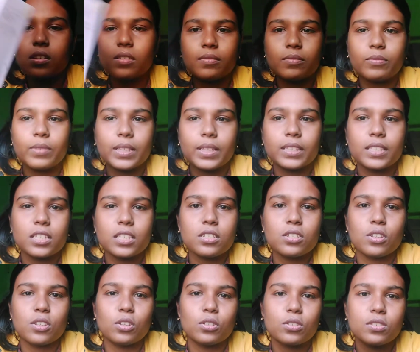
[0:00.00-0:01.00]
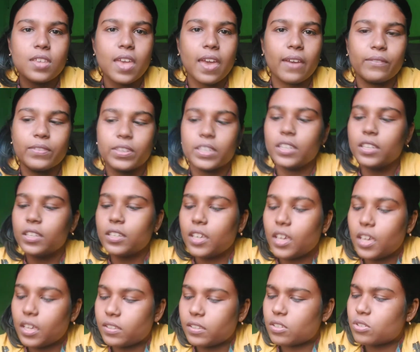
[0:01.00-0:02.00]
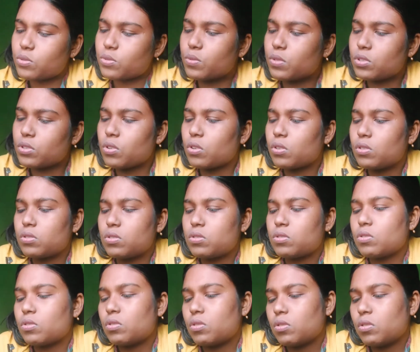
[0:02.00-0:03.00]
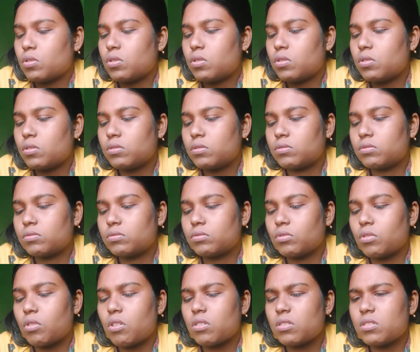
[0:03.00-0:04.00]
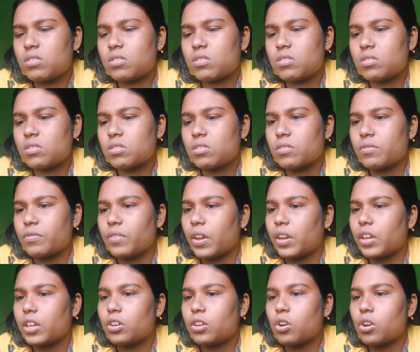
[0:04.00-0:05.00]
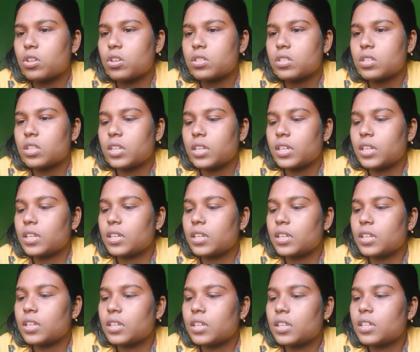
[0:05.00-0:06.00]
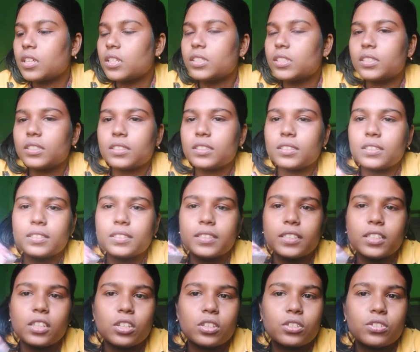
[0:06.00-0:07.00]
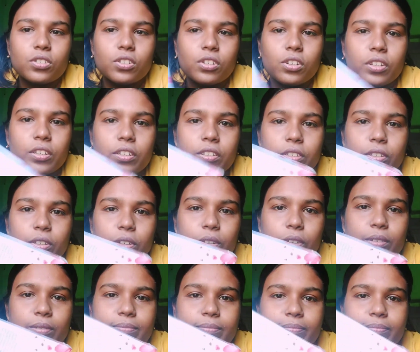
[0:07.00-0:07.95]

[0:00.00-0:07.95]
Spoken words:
Well, this looks heavy. This was also not very costly. It looks good though.